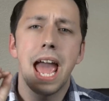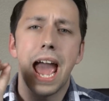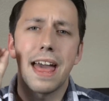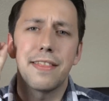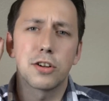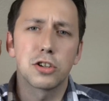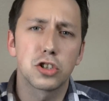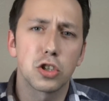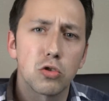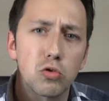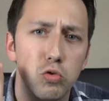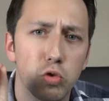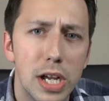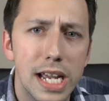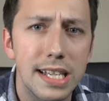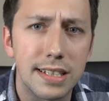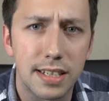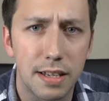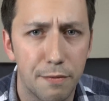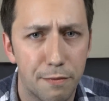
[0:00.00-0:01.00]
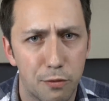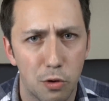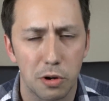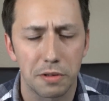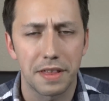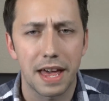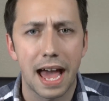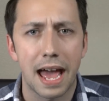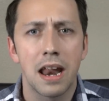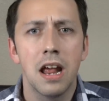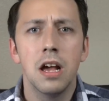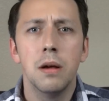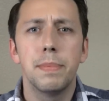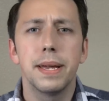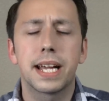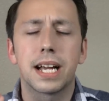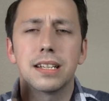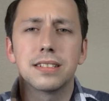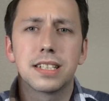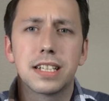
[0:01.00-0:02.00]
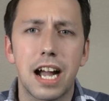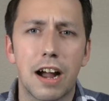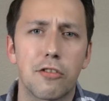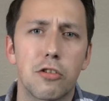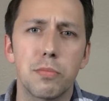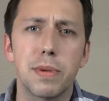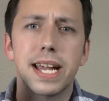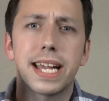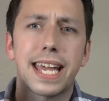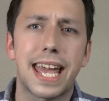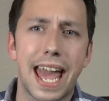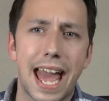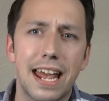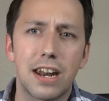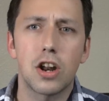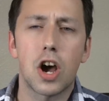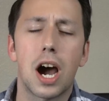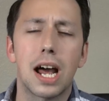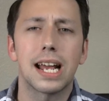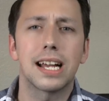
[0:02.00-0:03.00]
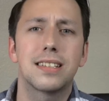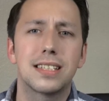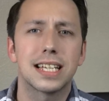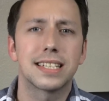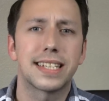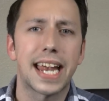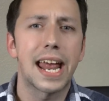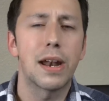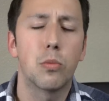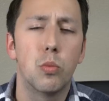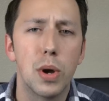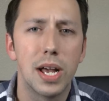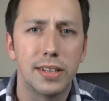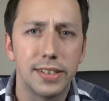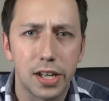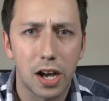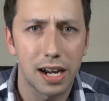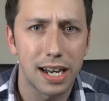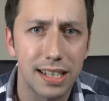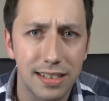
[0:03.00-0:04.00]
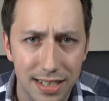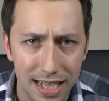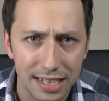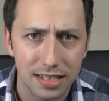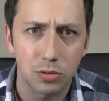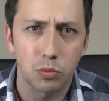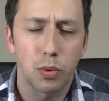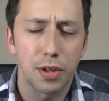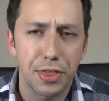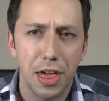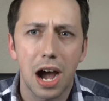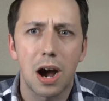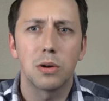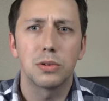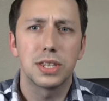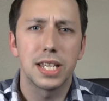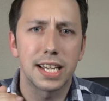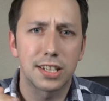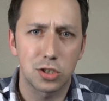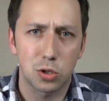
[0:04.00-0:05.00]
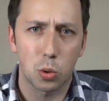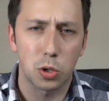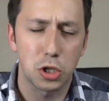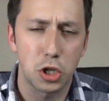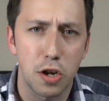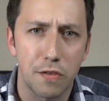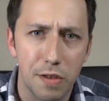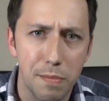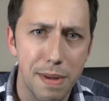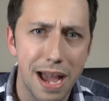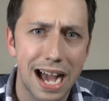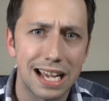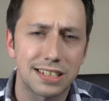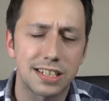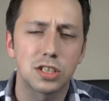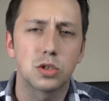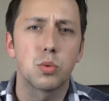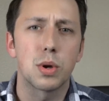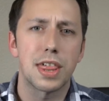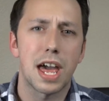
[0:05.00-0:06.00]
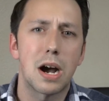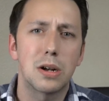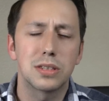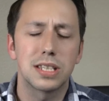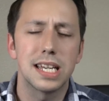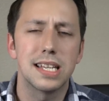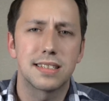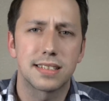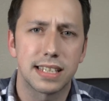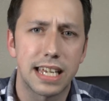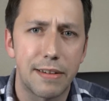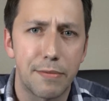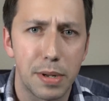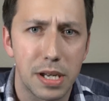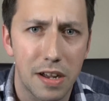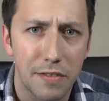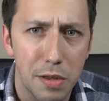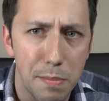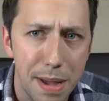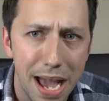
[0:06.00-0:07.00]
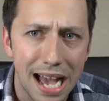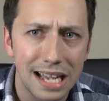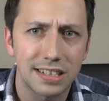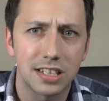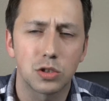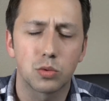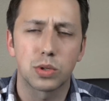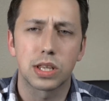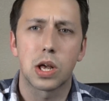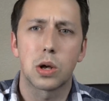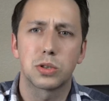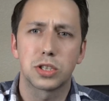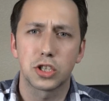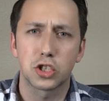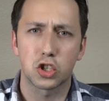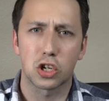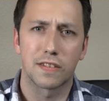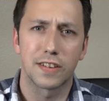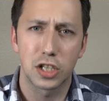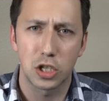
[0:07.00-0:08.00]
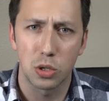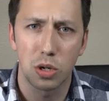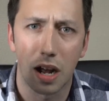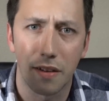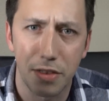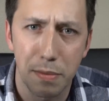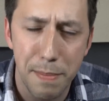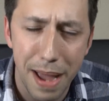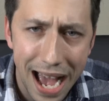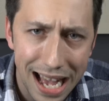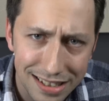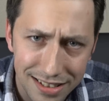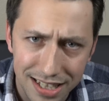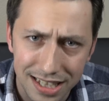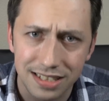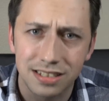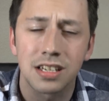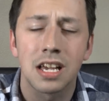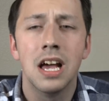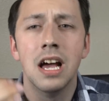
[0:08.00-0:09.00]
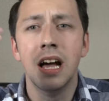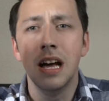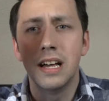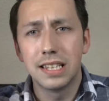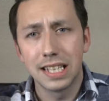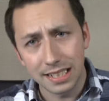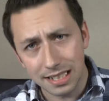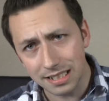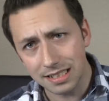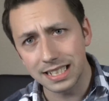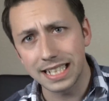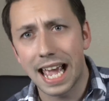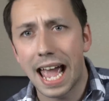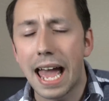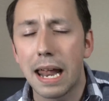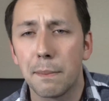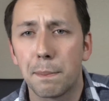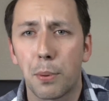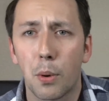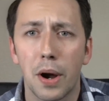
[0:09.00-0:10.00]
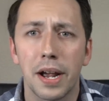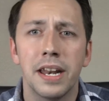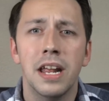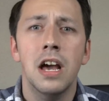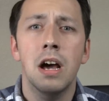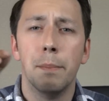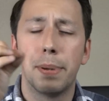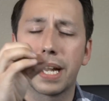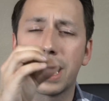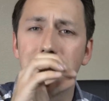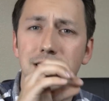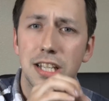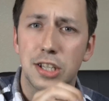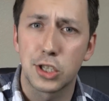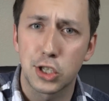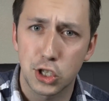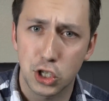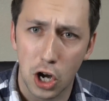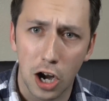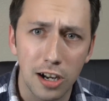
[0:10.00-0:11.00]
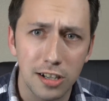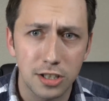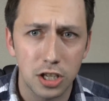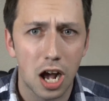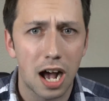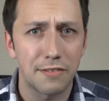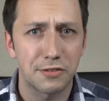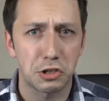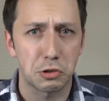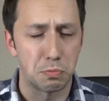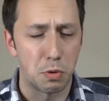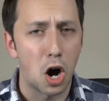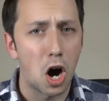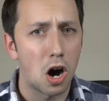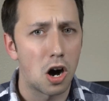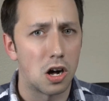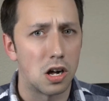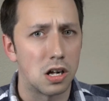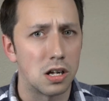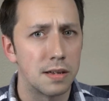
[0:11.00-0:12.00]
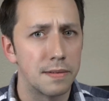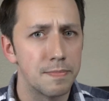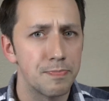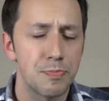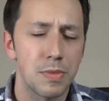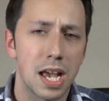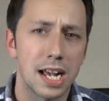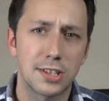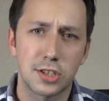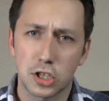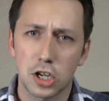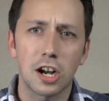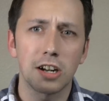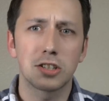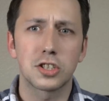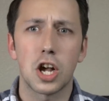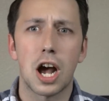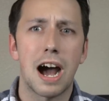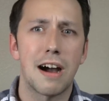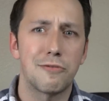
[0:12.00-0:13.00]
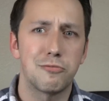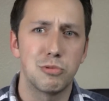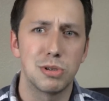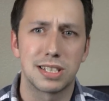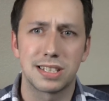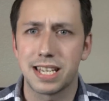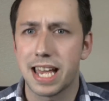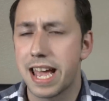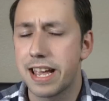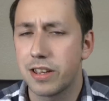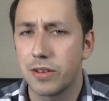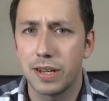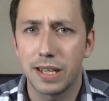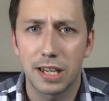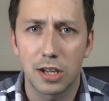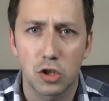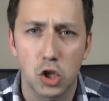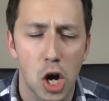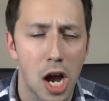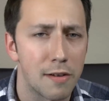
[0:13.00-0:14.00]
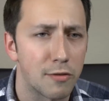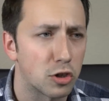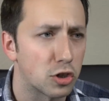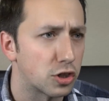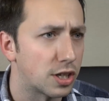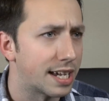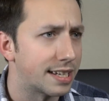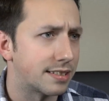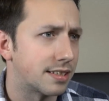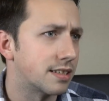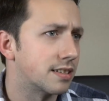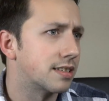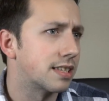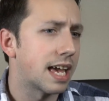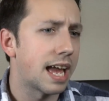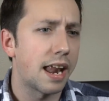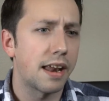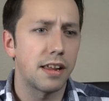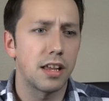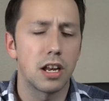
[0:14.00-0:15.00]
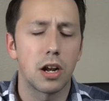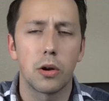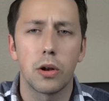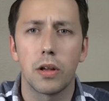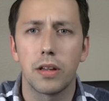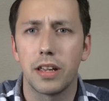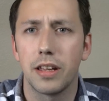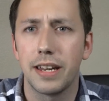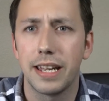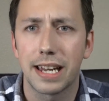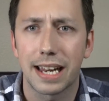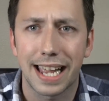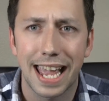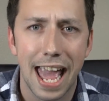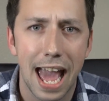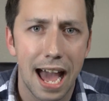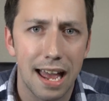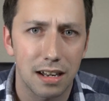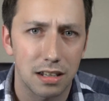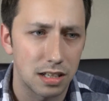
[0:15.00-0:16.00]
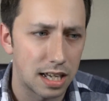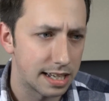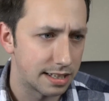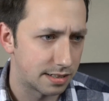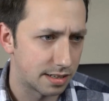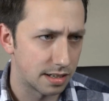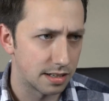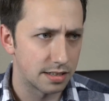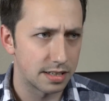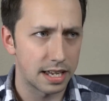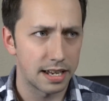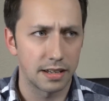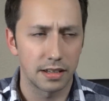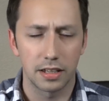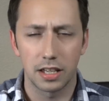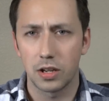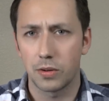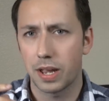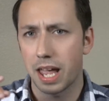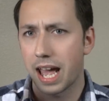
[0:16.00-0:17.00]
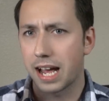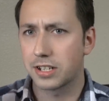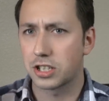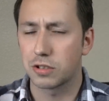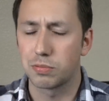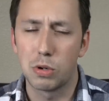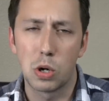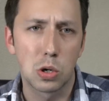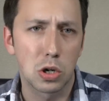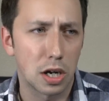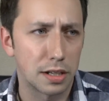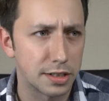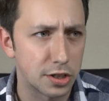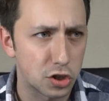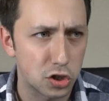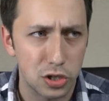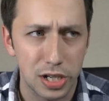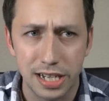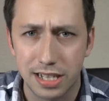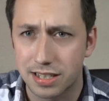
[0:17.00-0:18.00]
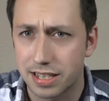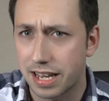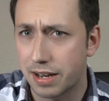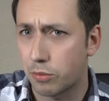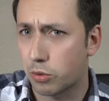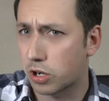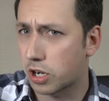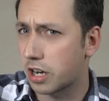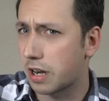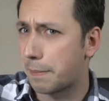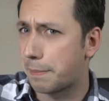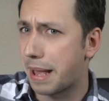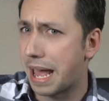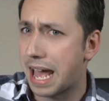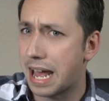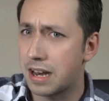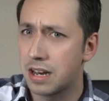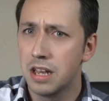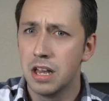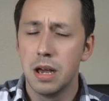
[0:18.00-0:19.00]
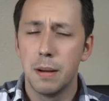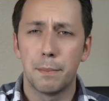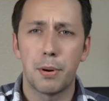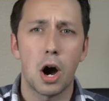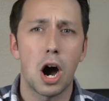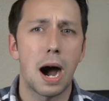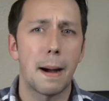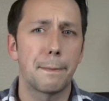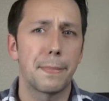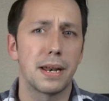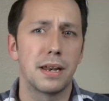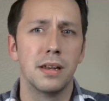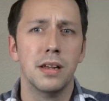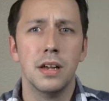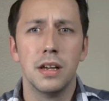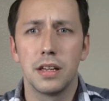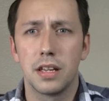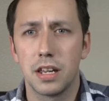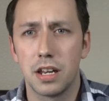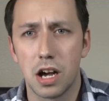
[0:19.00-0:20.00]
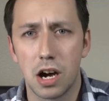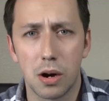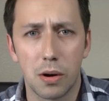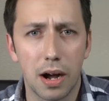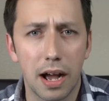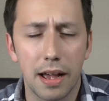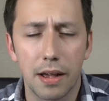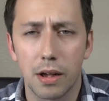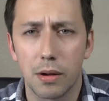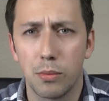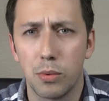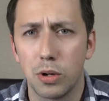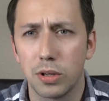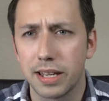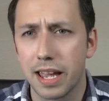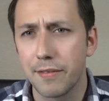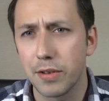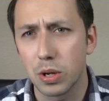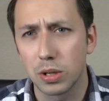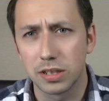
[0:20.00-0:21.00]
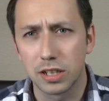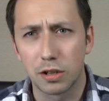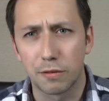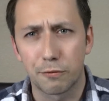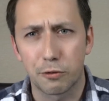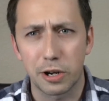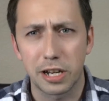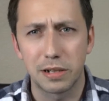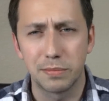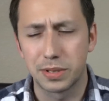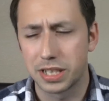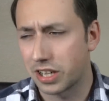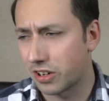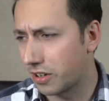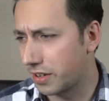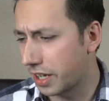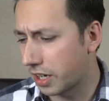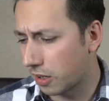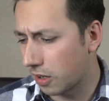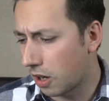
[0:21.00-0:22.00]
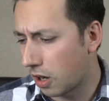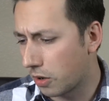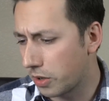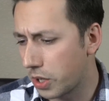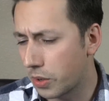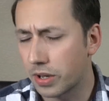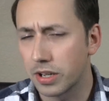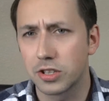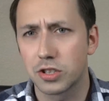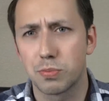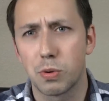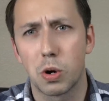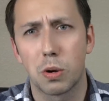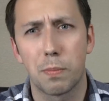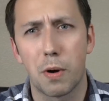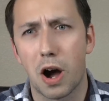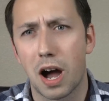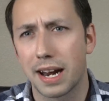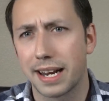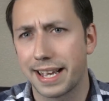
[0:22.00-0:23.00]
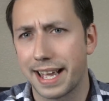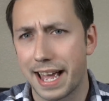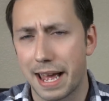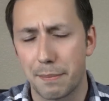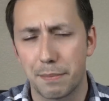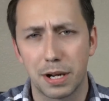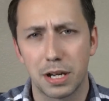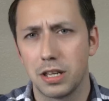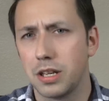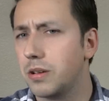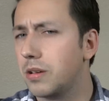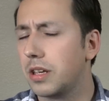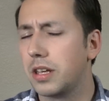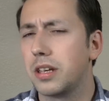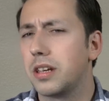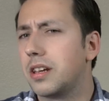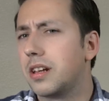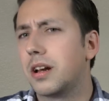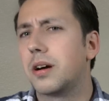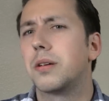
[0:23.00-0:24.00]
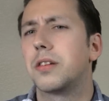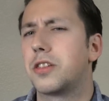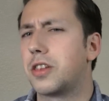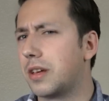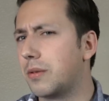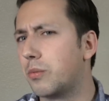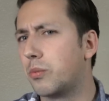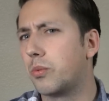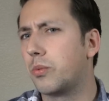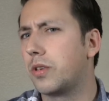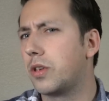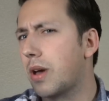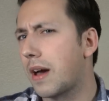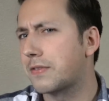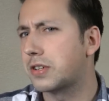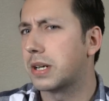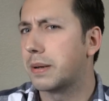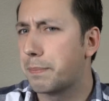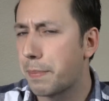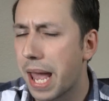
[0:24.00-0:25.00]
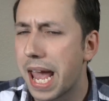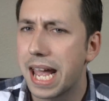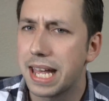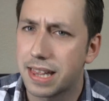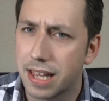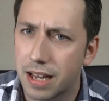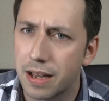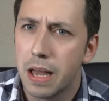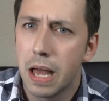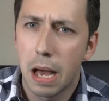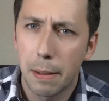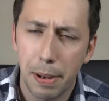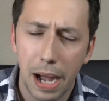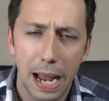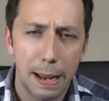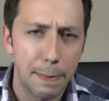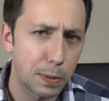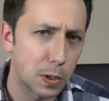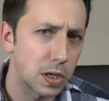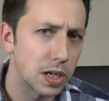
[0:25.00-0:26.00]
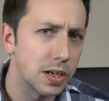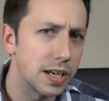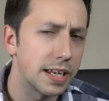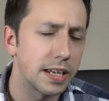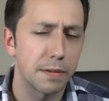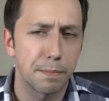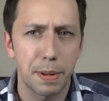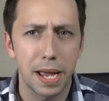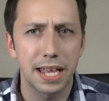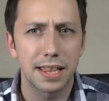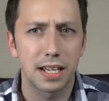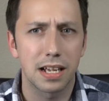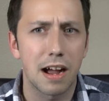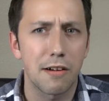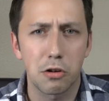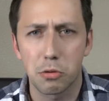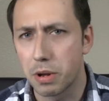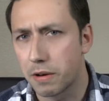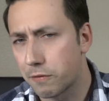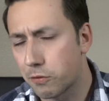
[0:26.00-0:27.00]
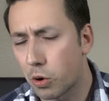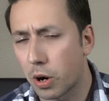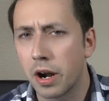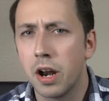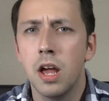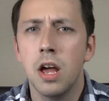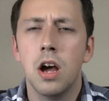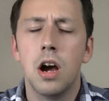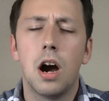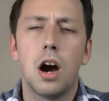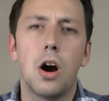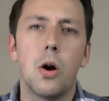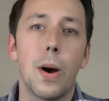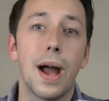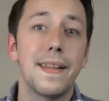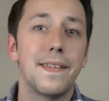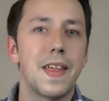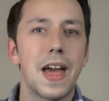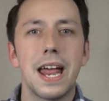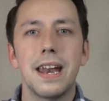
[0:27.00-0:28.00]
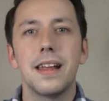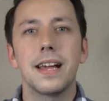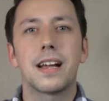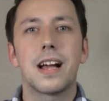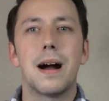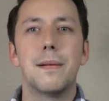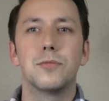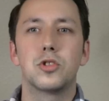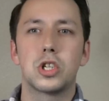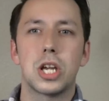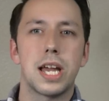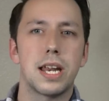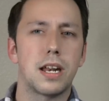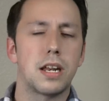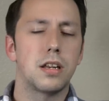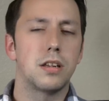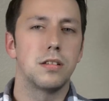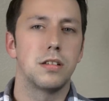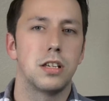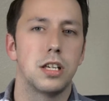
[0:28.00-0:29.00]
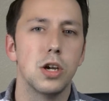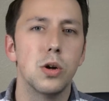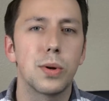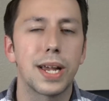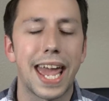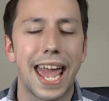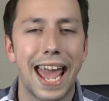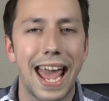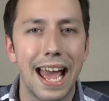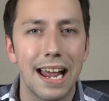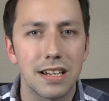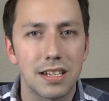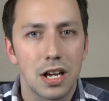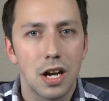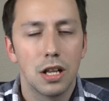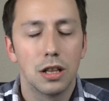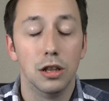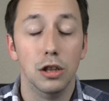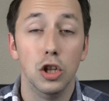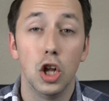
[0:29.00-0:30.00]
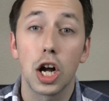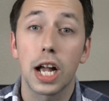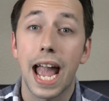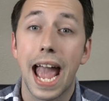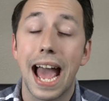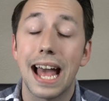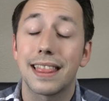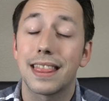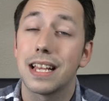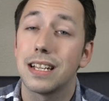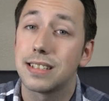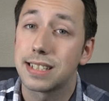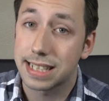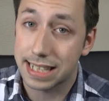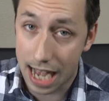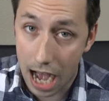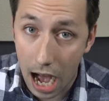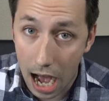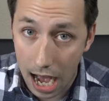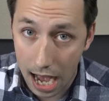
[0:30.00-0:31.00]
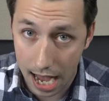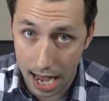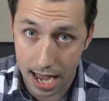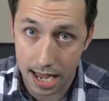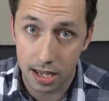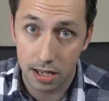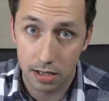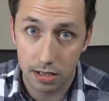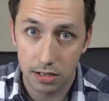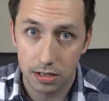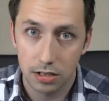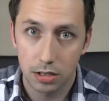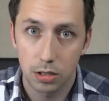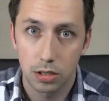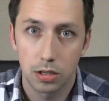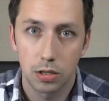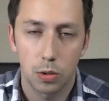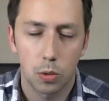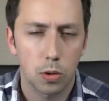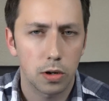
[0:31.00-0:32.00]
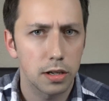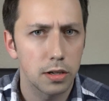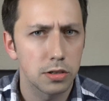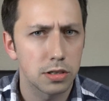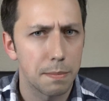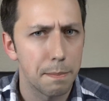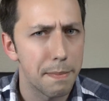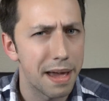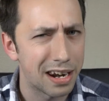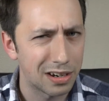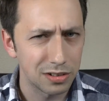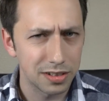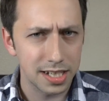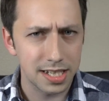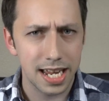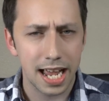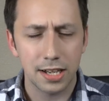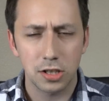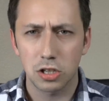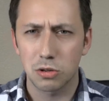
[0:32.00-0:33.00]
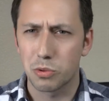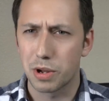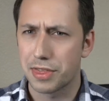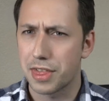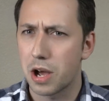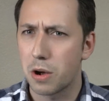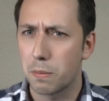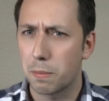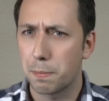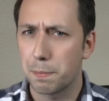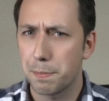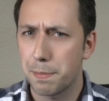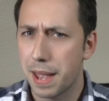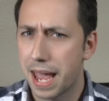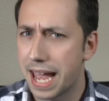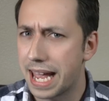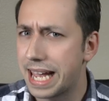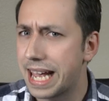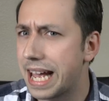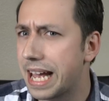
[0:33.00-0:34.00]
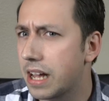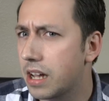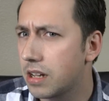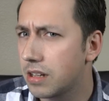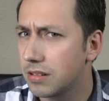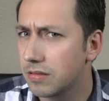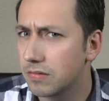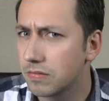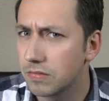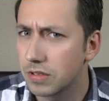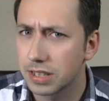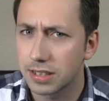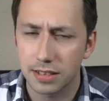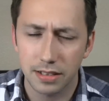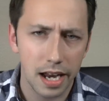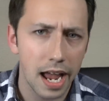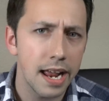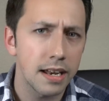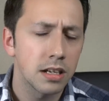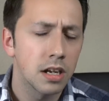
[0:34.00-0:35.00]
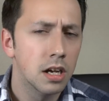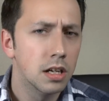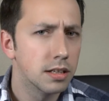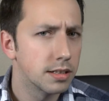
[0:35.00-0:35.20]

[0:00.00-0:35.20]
And there's a reason for that, because government cannot exist and will not exist without the extortion of the masses, without the enslavement of the masses, without the servitude of the masses. This is the end point because it starts off small. It starts off with saying you need a driver's license, then you need a cat license, then you can't smoke on the streets, then we're going to ban pop, and we'll give you a little freedoms here and there. Oh, you can smoke pot again, but you have to pay the piper, you need to pay the government for it. Oh, and then it comes in and you can't look at the sky or use a metal detector without paying the state.